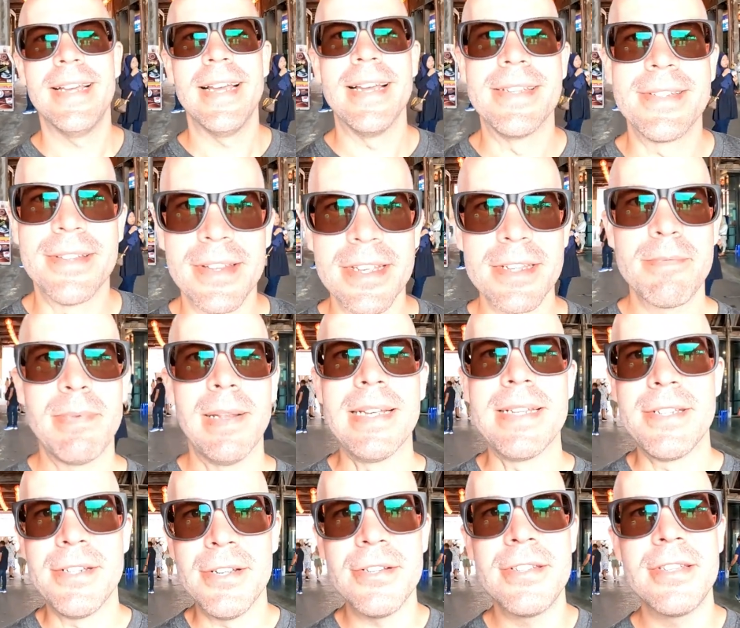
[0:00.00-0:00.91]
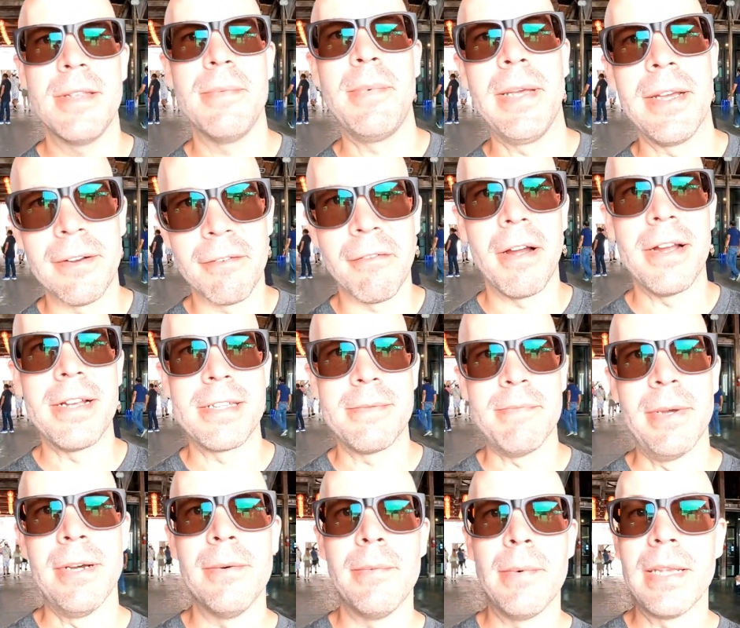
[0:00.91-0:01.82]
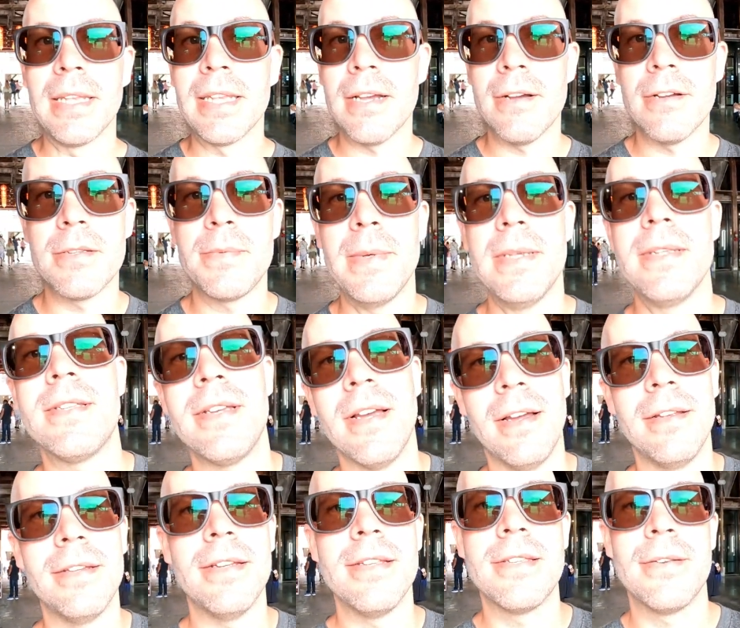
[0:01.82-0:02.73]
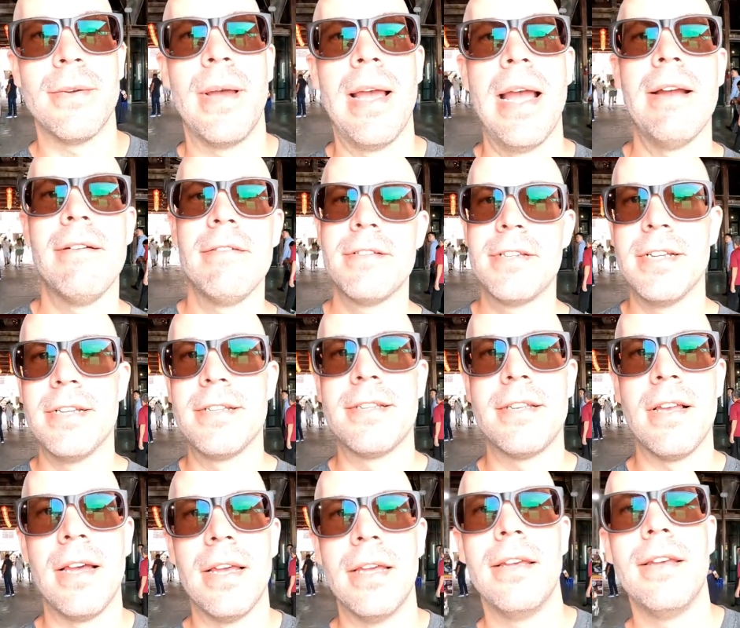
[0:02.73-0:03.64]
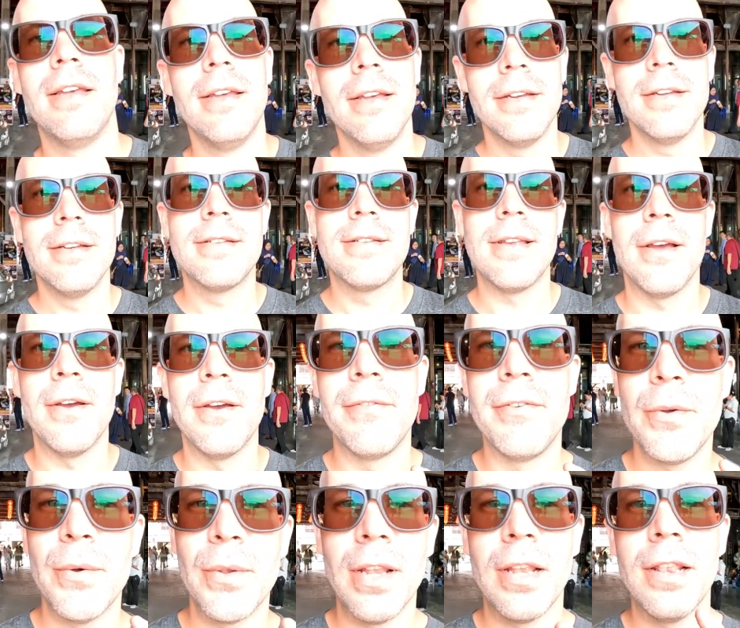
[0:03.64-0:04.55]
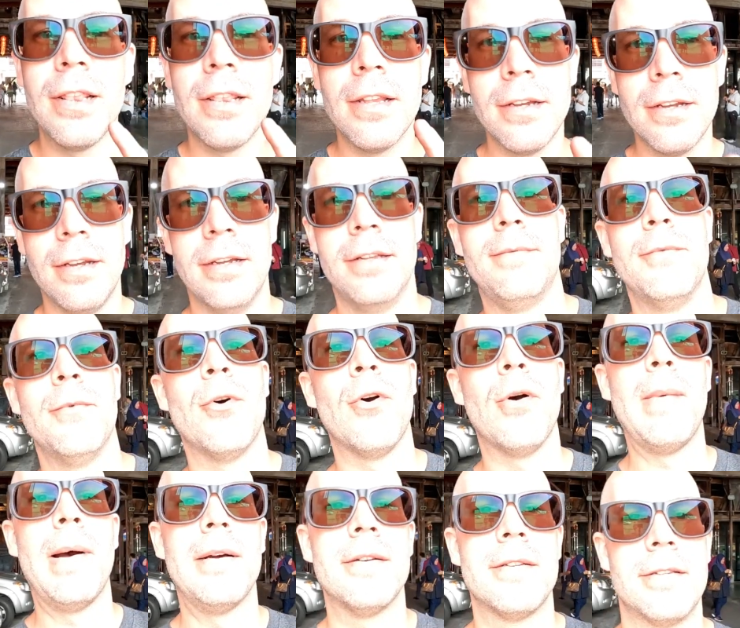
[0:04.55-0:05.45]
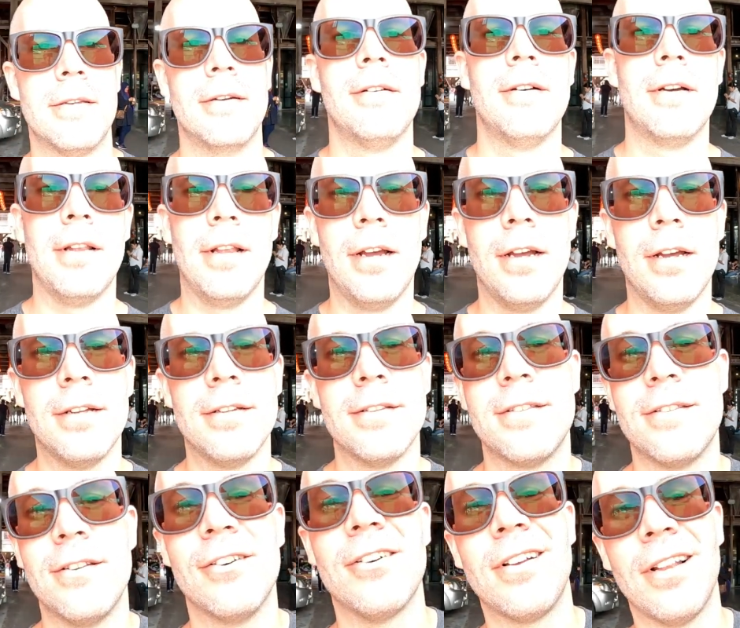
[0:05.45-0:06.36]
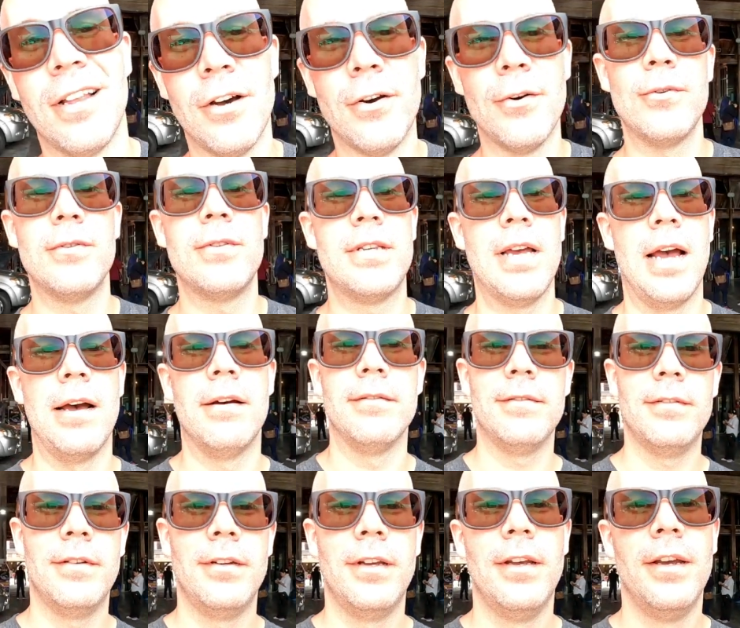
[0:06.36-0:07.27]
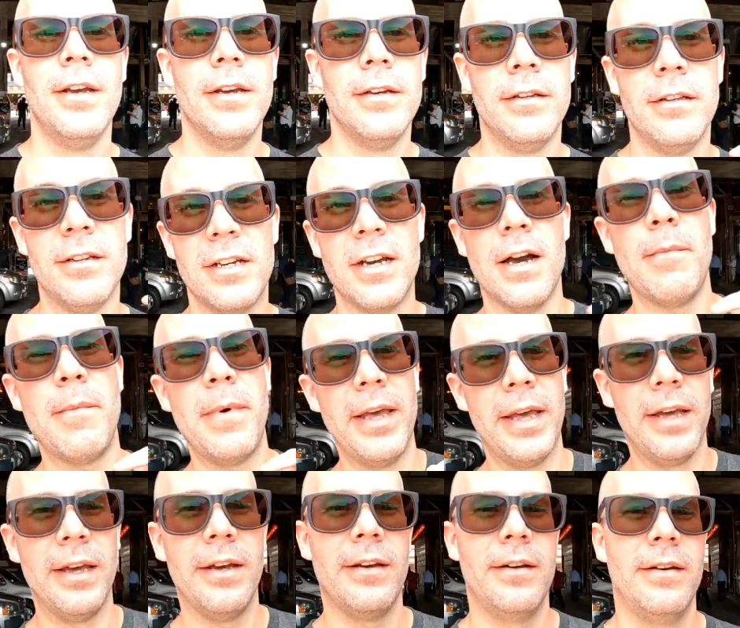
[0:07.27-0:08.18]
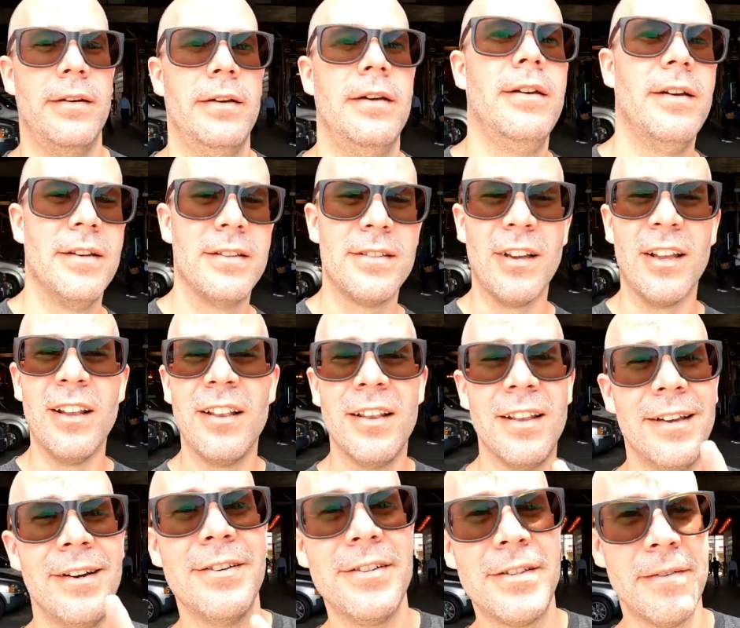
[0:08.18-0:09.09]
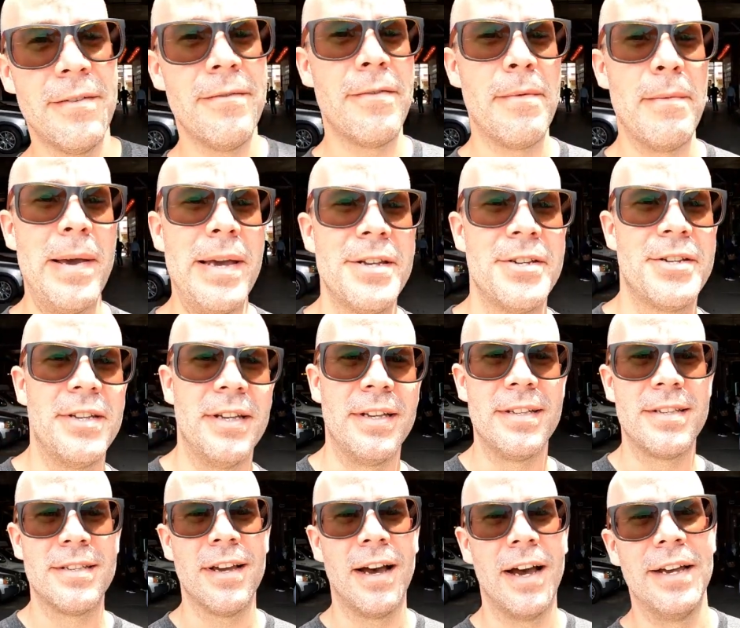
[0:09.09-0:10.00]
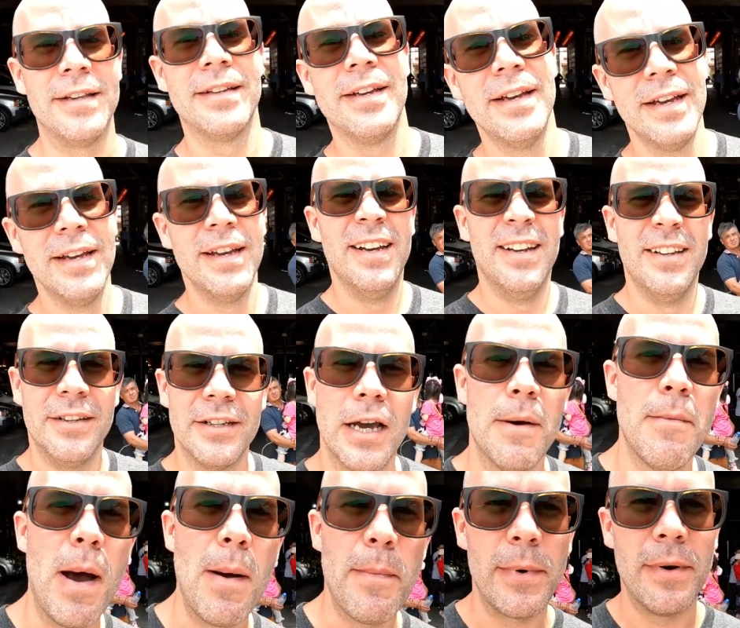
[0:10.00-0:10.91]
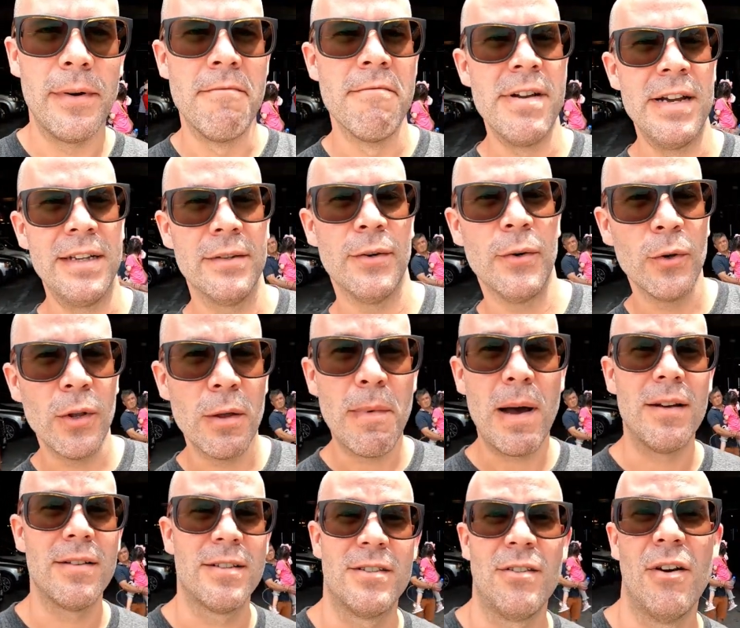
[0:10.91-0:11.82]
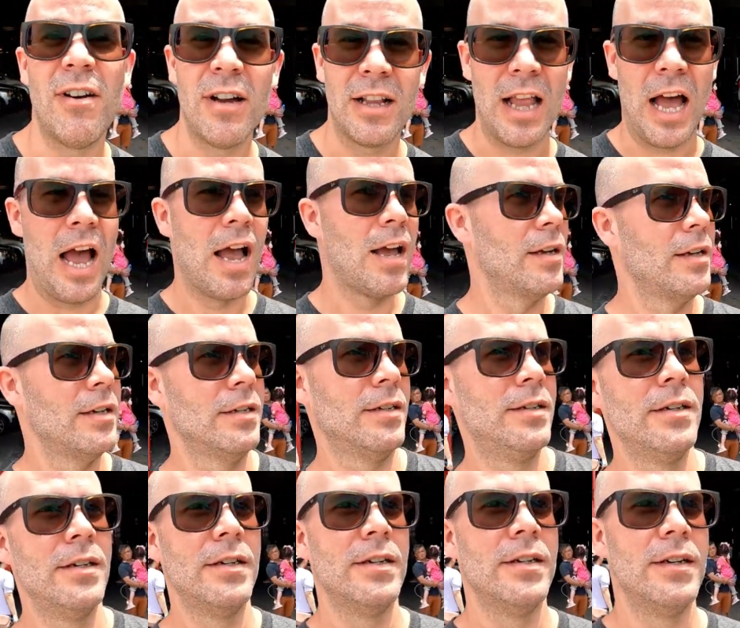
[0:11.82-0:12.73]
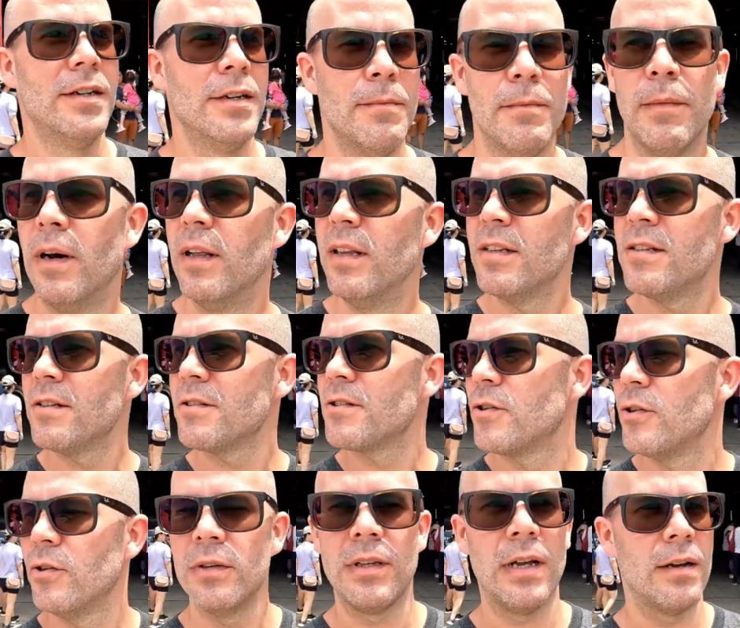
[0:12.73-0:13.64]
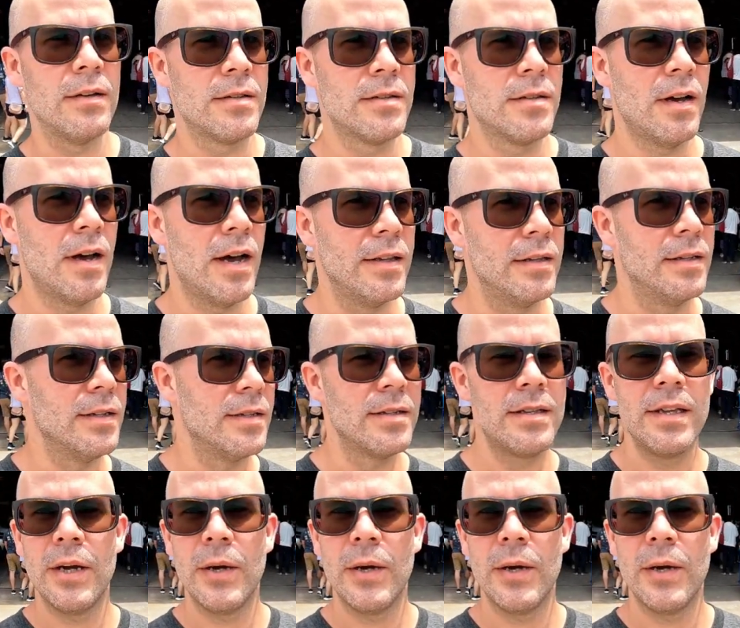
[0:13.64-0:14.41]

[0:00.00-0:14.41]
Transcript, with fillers: Yeah, so this place used to be a rice mill, but now it's been turned into a heritage site. So if you want to learn more about Songkla and Songkla Old Town, you come here, it's got loads of information inside. You come up and read all about Songkla. But this is cool outside, there's